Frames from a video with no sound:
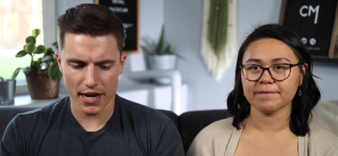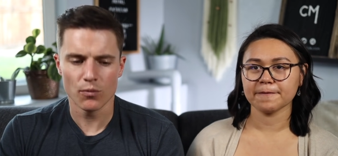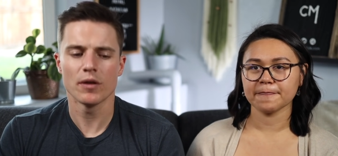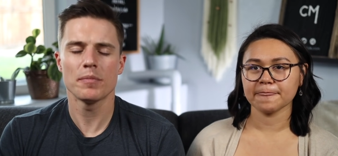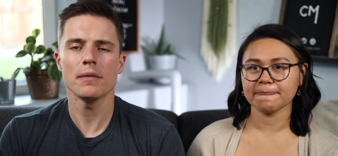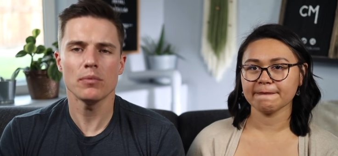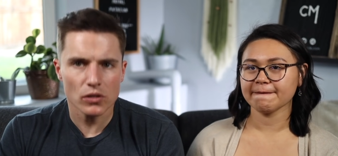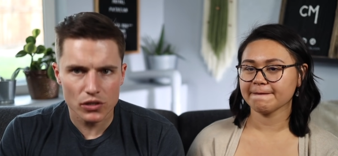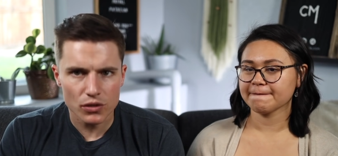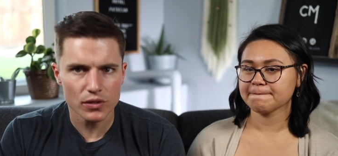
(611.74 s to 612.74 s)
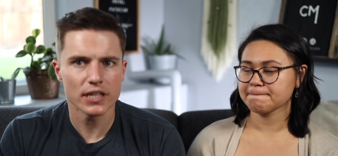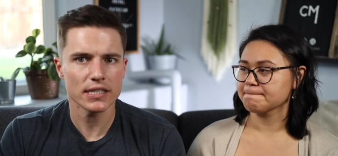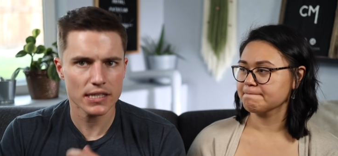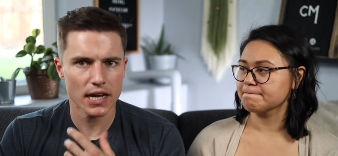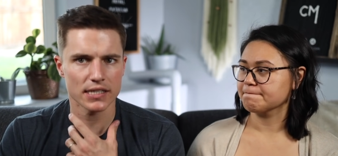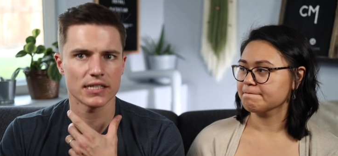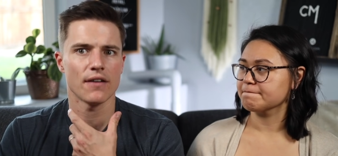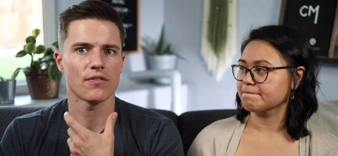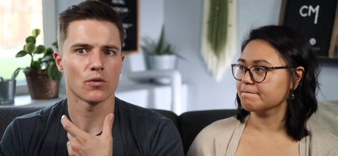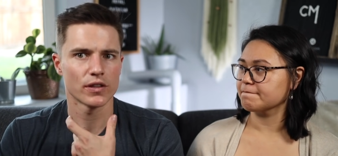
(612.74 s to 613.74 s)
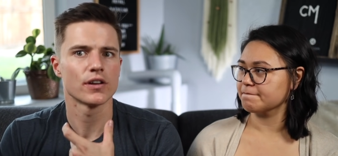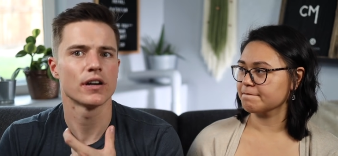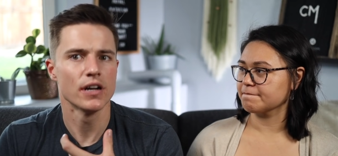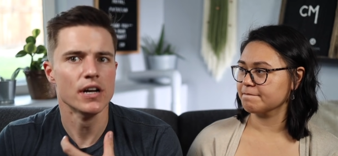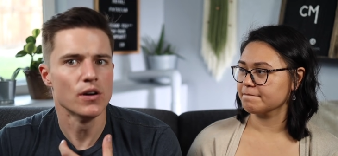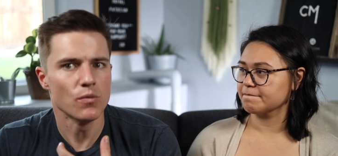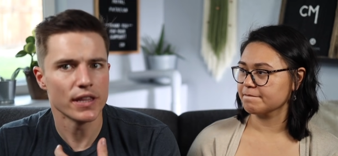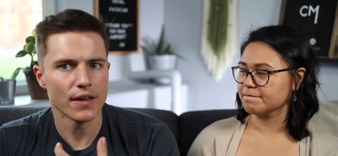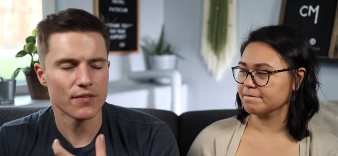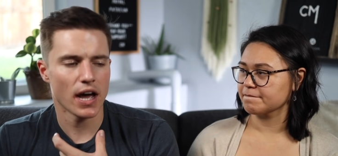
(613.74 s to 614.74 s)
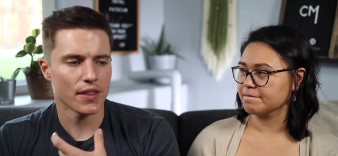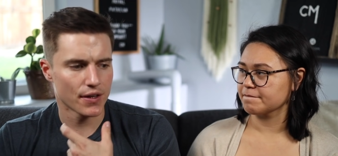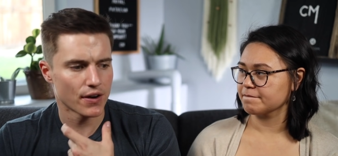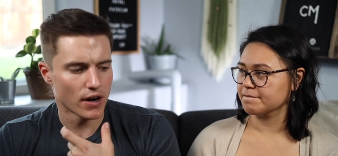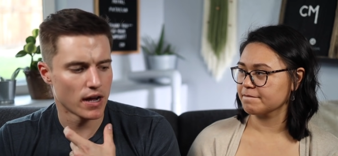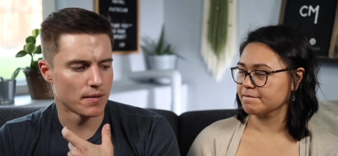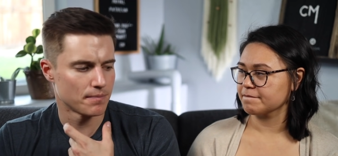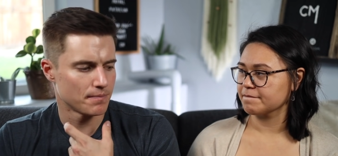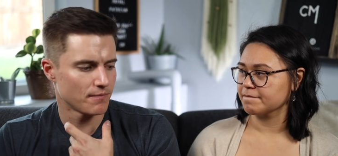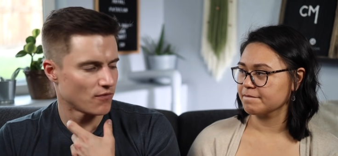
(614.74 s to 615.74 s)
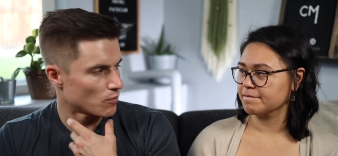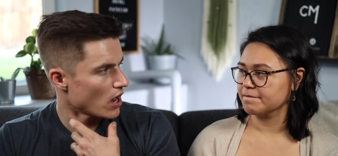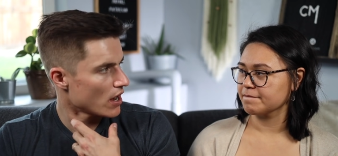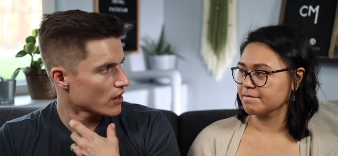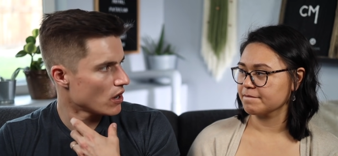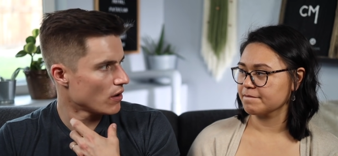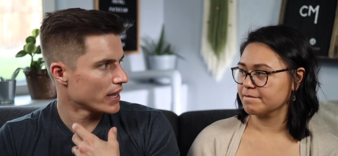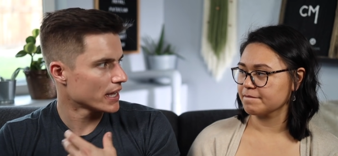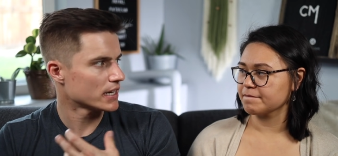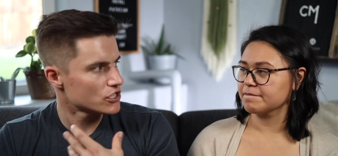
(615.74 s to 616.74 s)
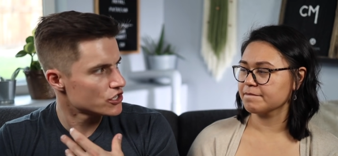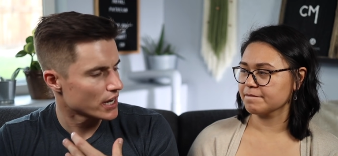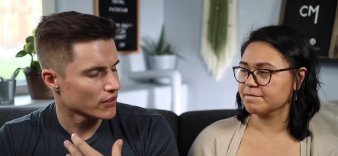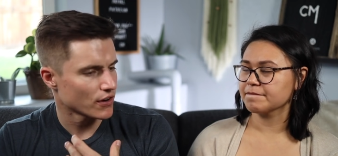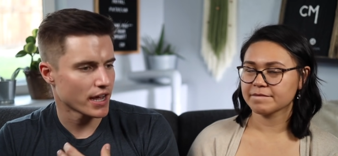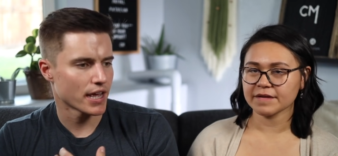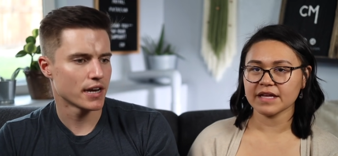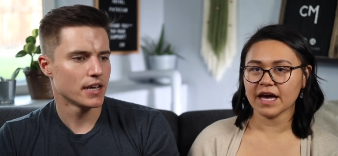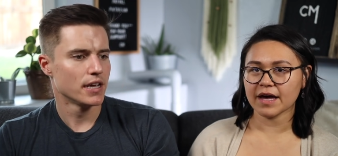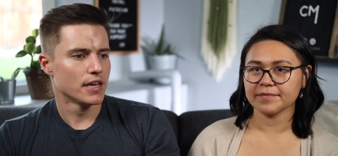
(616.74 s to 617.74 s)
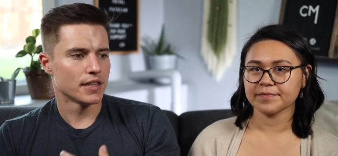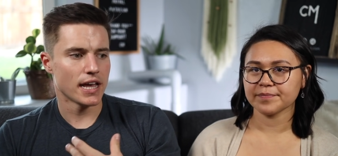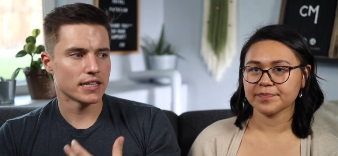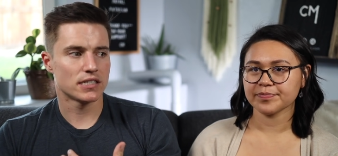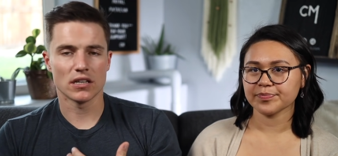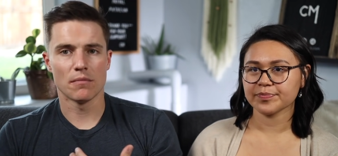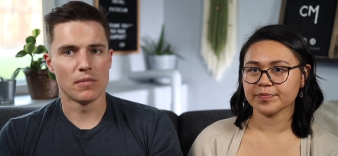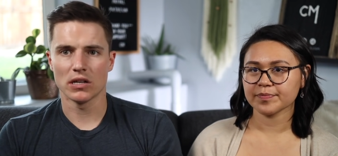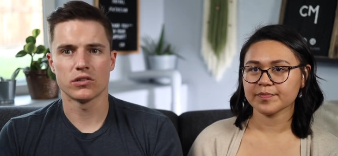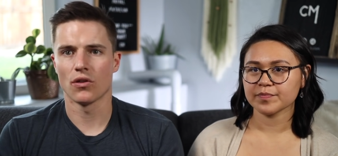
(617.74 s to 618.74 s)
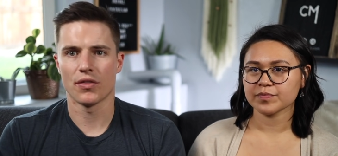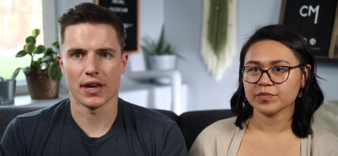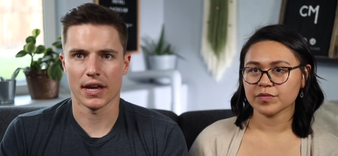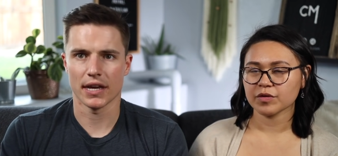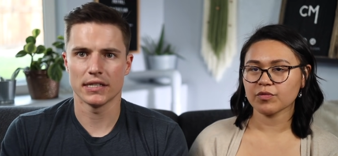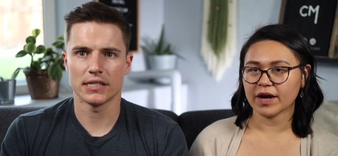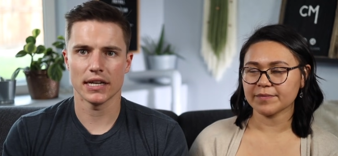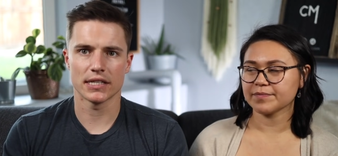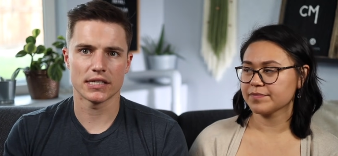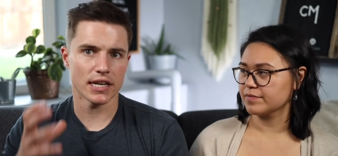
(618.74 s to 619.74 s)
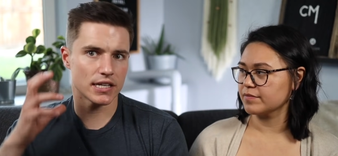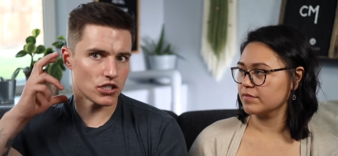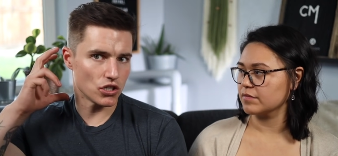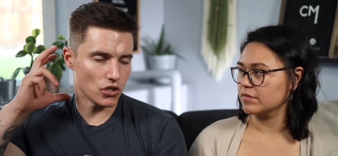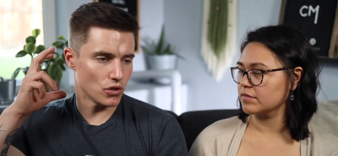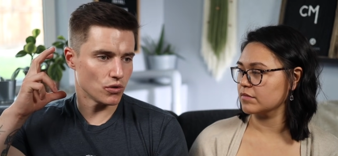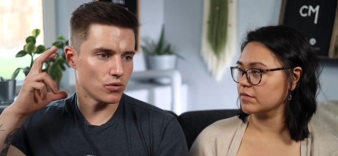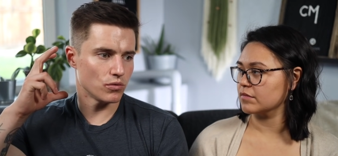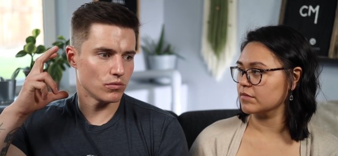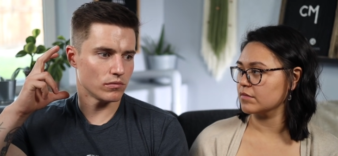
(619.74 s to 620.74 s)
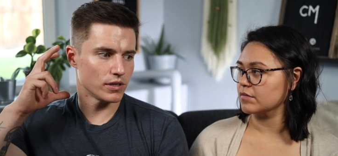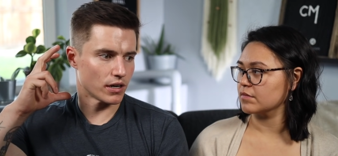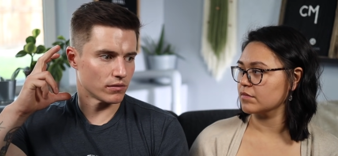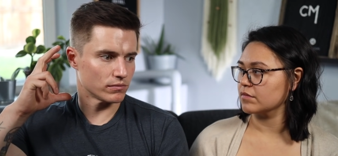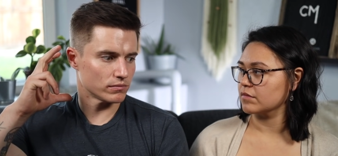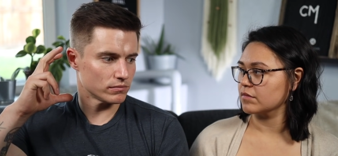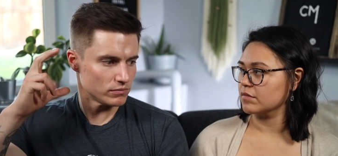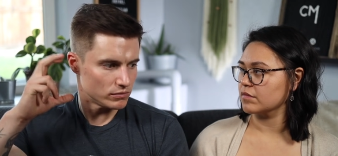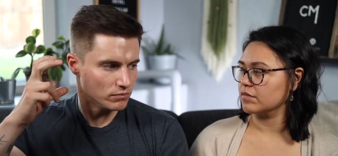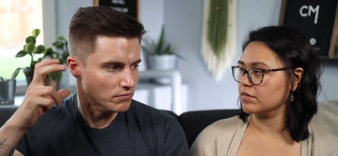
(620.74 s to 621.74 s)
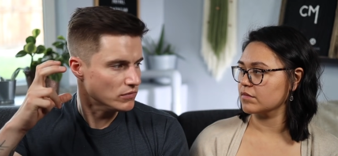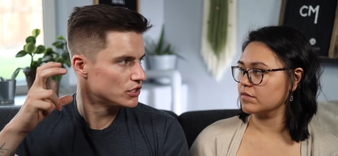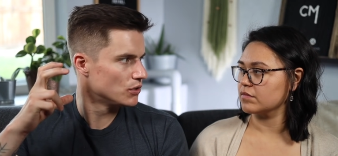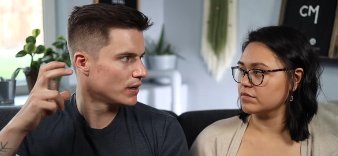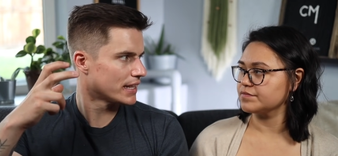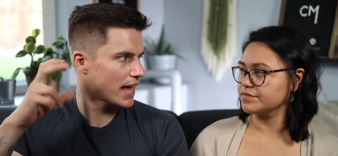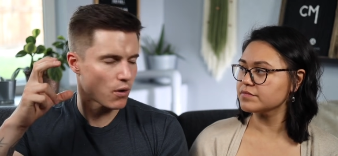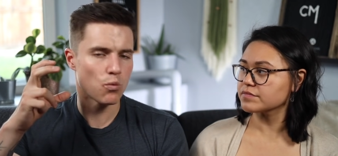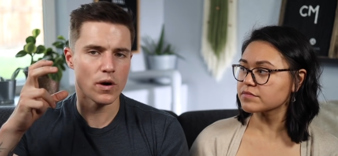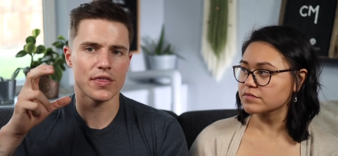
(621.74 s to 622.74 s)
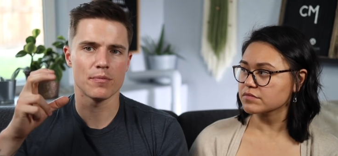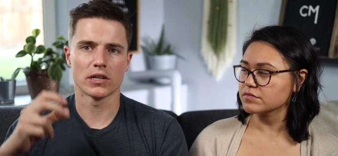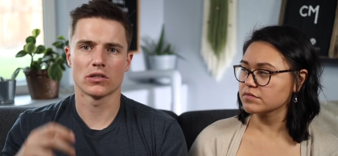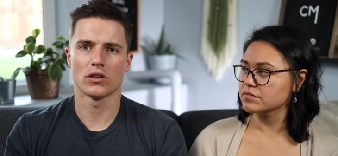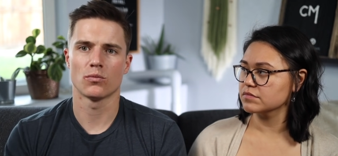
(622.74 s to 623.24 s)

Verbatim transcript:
Speaker 1: and when people do this kind of stuff, or when mm-hmm. they're when they've got their um, vibrato going and it's mm-hmm. shaking their head, yeah. that's a muscle thing. It's right. it's it's you you know doing that with muscle